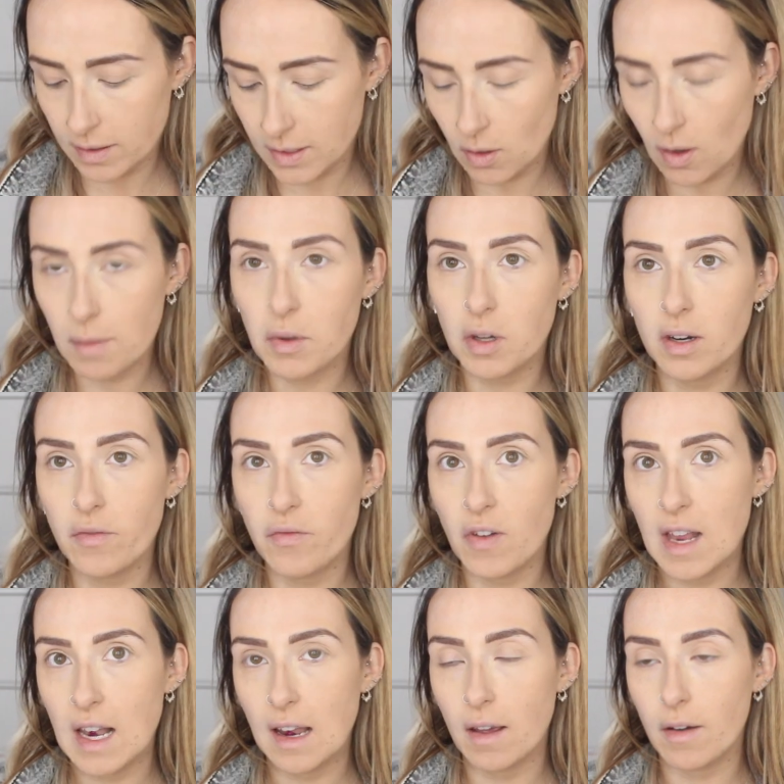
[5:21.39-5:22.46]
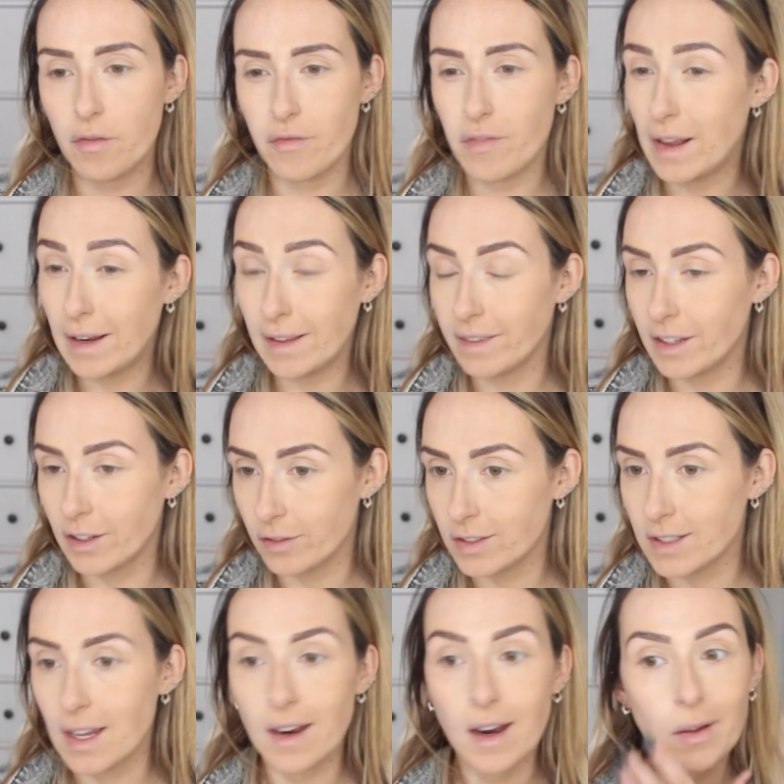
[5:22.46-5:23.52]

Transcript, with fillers: So I'm going to fill, fill in the other side.